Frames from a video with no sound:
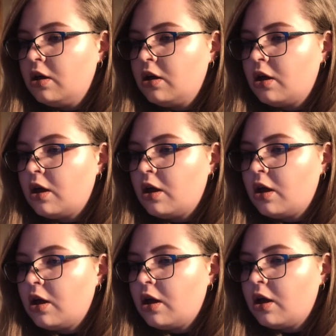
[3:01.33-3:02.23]

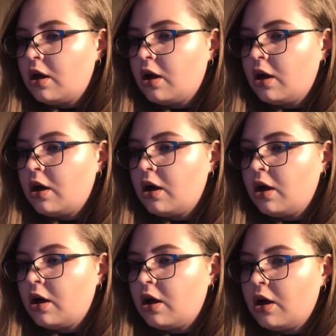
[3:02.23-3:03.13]

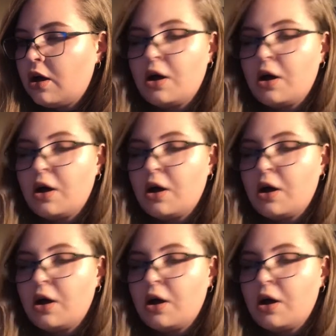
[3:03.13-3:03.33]
[no speech]